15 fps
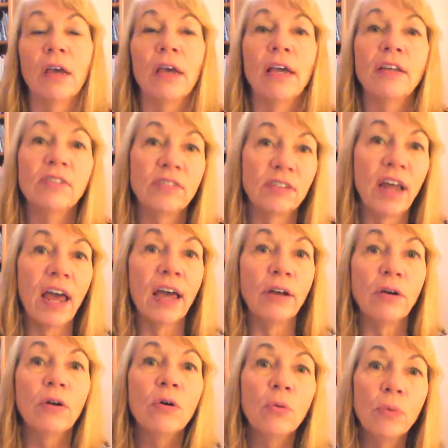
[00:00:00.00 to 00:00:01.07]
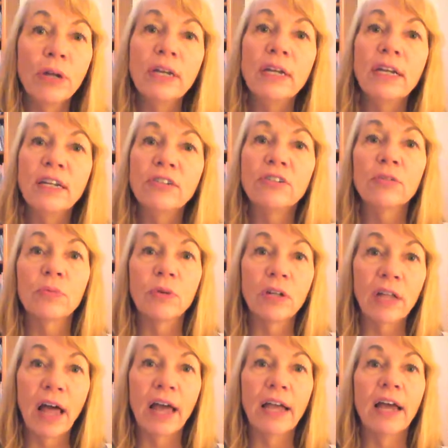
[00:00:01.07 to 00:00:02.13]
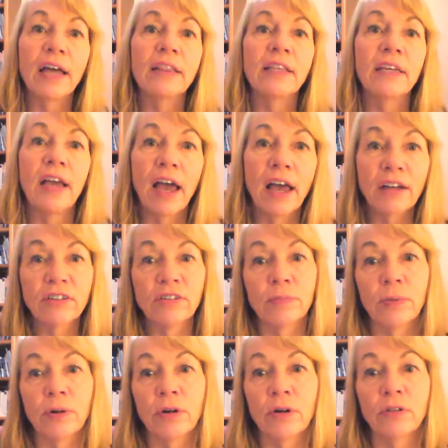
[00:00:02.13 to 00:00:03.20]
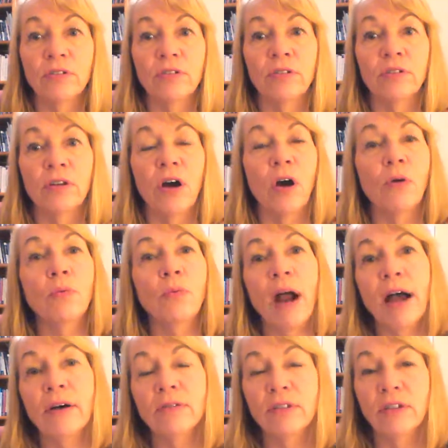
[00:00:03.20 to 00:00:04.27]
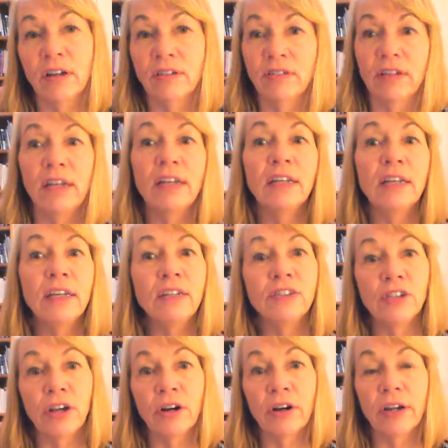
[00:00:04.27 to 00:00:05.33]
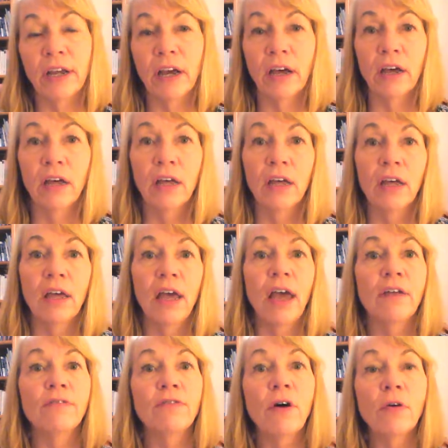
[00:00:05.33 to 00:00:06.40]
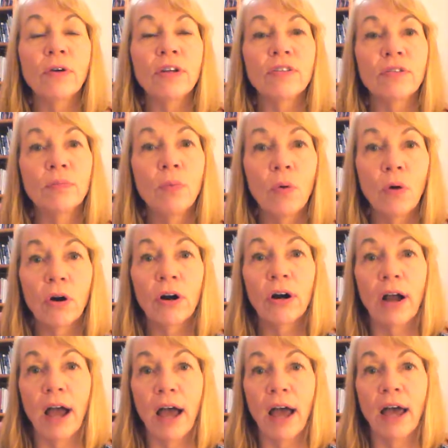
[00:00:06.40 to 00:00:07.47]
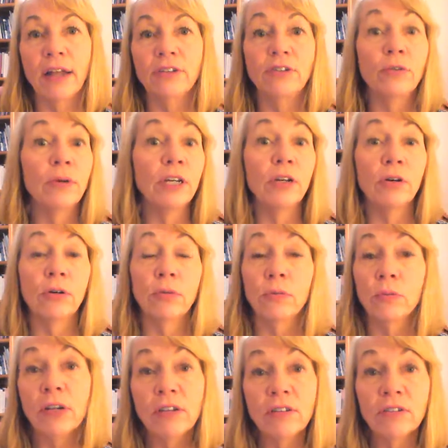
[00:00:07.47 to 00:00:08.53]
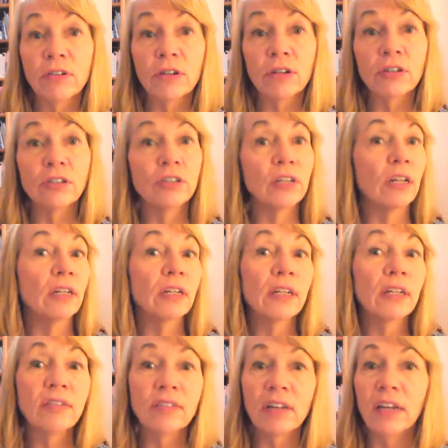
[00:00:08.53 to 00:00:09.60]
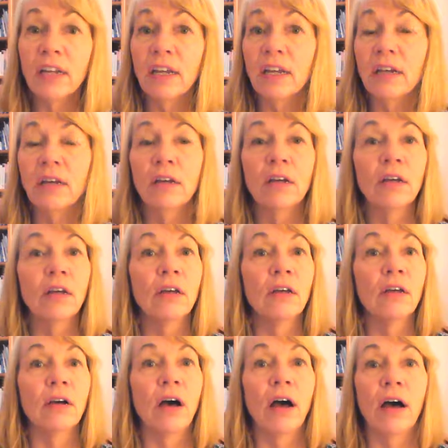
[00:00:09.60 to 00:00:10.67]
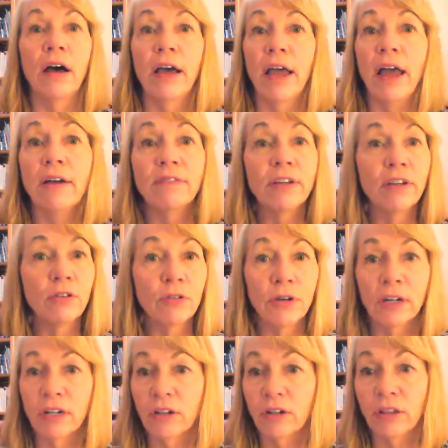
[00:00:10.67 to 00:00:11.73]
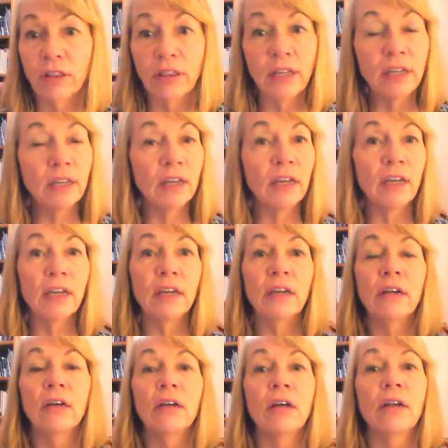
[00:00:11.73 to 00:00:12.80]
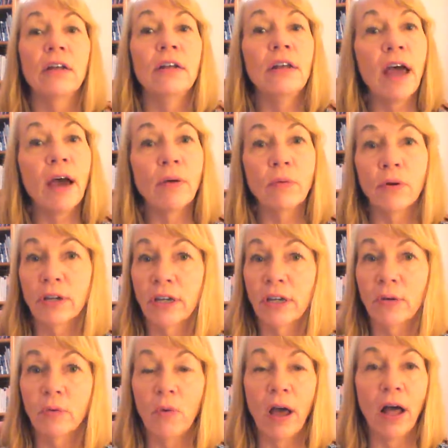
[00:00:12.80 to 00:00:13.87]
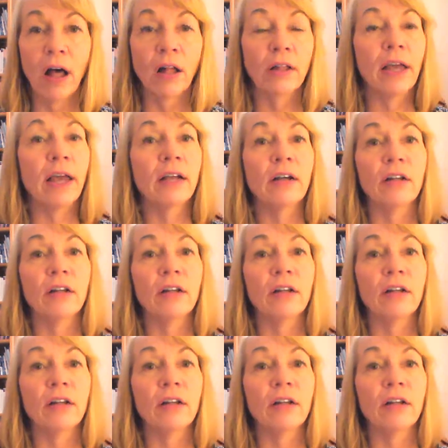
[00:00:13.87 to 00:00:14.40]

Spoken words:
Instead, we need to rely on the experts around us in each area and focus more on doing good research, listening, having critical thinking, networking well, and